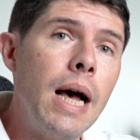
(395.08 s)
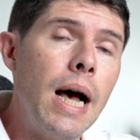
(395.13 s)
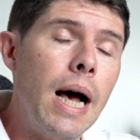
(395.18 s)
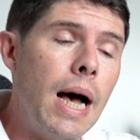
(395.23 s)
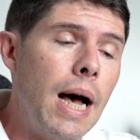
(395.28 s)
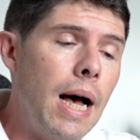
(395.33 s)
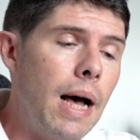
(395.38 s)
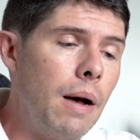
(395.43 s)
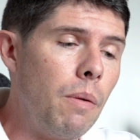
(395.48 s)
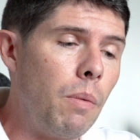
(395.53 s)

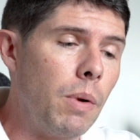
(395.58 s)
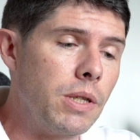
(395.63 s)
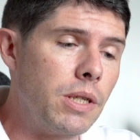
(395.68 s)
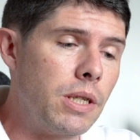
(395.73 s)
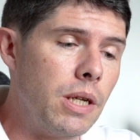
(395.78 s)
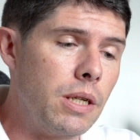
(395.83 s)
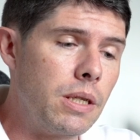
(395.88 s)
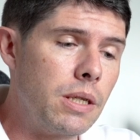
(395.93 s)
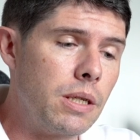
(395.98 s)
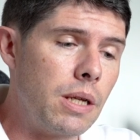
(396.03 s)
once
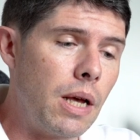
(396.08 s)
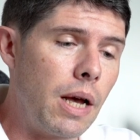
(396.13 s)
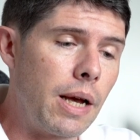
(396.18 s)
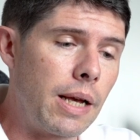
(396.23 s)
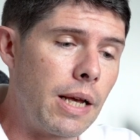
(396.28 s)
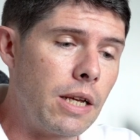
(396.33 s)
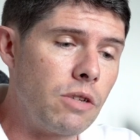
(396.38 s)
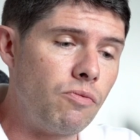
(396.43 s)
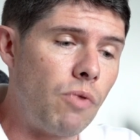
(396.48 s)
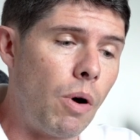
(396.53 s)
this
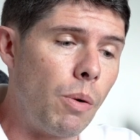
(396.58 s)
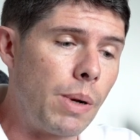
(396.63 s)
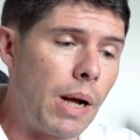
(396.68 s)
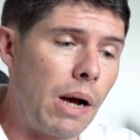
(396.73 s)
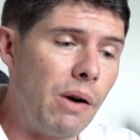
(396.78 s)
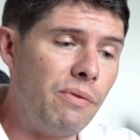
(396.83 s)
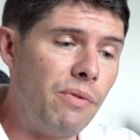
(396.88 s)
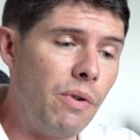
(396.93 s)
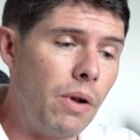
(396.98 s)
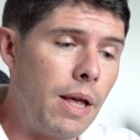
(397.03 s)
gets rolled
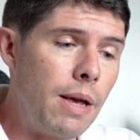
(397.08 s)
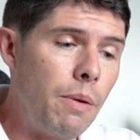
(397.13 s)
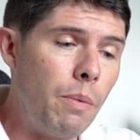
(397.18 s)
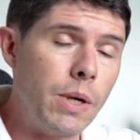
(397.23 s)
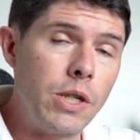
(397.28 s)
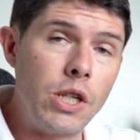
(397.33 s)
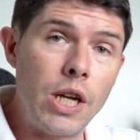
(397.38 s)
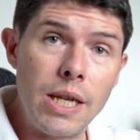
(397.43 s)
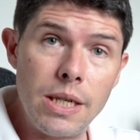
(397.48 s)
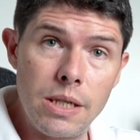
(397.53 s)
out fully,
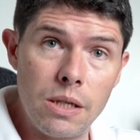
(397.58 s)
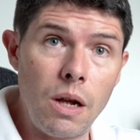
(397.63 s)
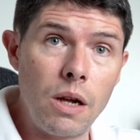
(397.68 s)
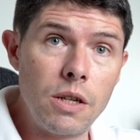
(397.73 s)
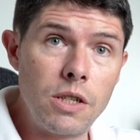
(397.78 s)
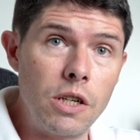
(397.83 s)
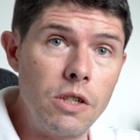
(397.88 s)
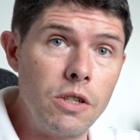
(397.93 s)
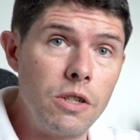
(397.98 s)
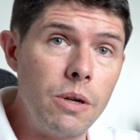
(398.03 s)
which it is
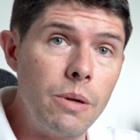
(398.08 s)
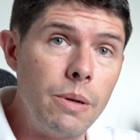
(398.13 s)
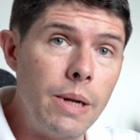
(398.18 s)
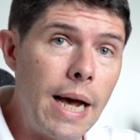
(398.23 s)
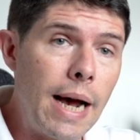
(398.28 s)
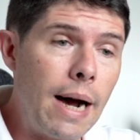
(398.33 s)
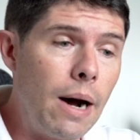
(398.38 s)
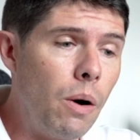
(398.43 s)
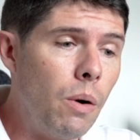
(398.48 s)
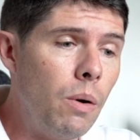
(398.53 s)
starting to
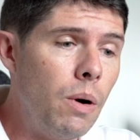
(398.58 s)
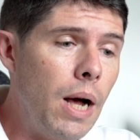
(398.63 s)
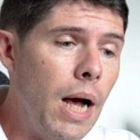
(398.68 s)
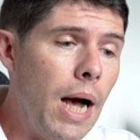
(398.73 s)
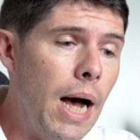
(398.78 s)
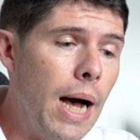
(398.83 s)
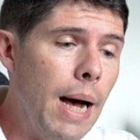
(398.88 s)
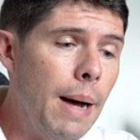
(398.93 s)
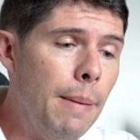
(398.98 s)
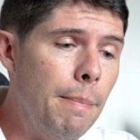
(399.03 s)
now.
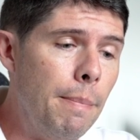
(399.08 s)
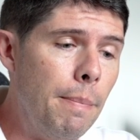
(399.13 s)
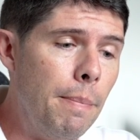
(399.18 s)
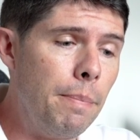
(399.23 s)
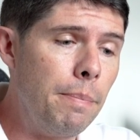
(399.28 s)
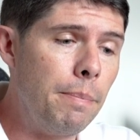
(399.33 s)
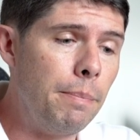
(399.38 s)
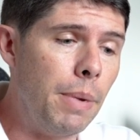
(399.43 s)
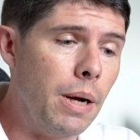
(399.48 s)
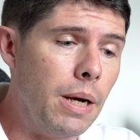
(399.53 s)

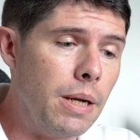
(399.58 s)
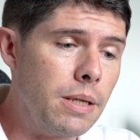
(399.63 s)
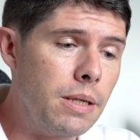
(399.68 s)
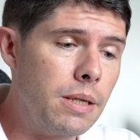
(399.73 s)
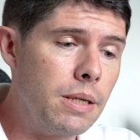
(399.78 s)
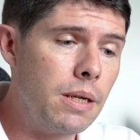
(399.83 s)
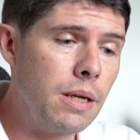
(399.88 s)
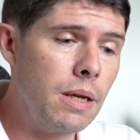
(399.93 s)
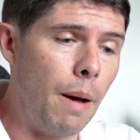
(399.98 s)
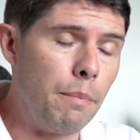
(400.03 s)

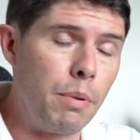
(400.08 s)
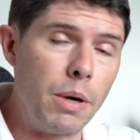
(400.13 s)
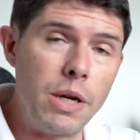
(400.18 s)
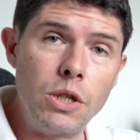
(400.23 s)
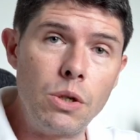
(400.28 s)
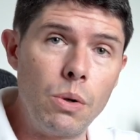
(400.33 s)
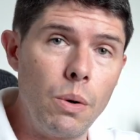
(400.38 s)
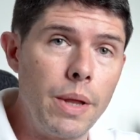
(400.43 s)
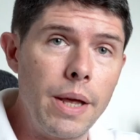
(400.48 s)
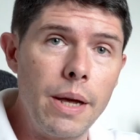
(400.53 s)
But I'm pretty
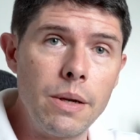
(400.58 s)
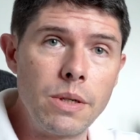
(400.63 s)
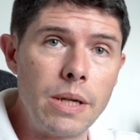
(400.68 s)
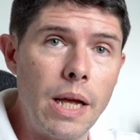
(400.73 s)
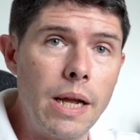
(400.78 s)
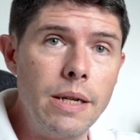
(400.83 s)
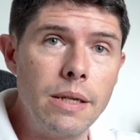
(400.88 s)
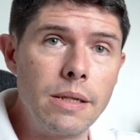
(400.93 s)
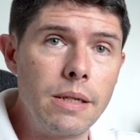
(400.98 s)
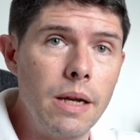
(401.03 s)
sure they'll
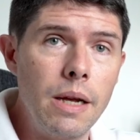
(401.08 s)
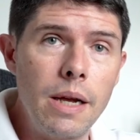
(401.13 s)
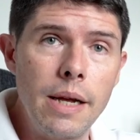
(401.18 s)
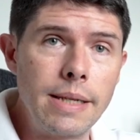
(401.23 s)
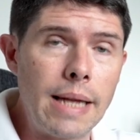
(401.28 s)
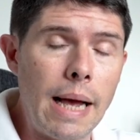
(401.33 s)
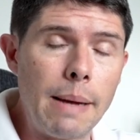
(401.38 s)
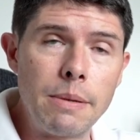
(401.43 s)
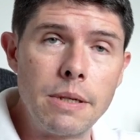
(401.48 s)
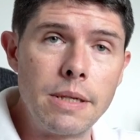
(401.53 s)
send
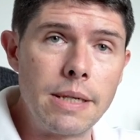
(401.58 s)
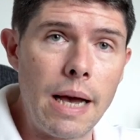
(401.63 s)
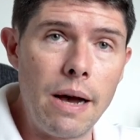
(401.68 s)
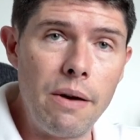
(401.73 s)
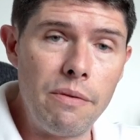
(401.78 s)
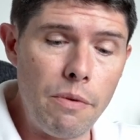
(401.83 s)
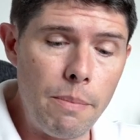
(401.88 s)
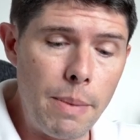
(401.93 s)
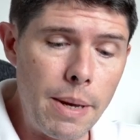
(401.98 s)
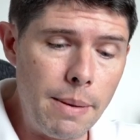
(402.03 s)
adapters
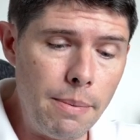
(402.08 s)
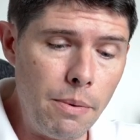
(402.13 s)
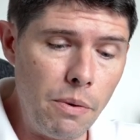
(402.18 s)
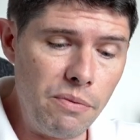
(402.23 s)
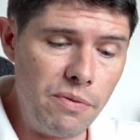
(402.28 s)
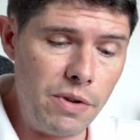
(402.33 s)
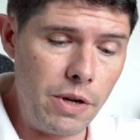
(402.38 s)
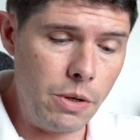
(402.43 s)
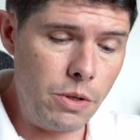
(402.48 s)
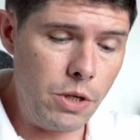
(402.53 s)
out for people
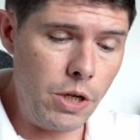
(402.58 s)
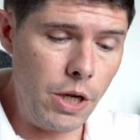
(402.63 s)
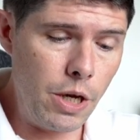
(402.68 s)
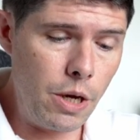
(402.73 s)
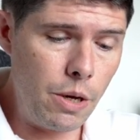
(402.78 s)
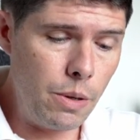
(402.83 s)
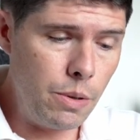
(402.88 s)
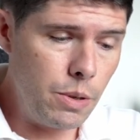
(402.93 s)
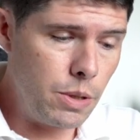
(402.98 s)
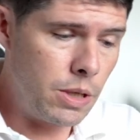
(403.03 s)
for you to
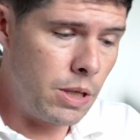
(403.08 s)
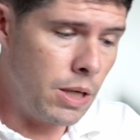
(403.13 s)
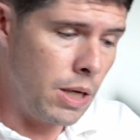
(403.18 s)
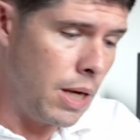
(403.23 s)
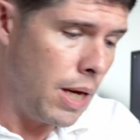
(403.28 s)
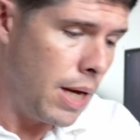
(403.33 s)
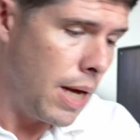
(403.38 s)
use.